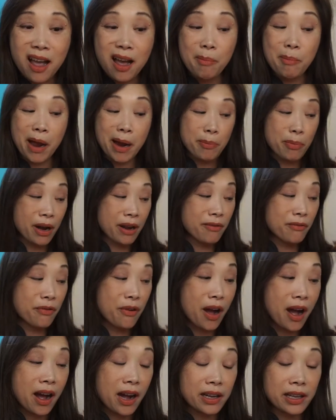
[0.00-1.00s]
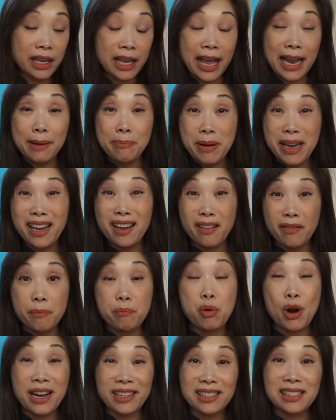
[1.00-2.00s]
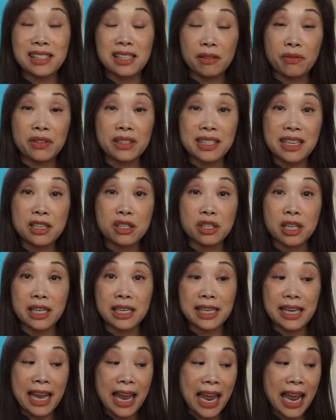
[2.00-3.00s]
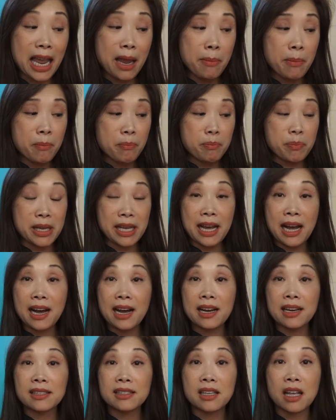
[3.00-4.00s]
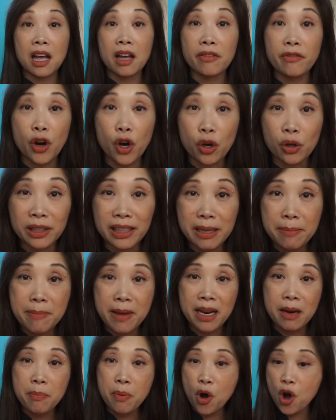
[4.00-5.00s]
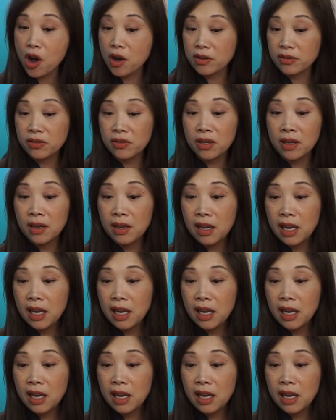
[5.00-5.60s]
my brain fog and being a practicing physician came because of early menopause.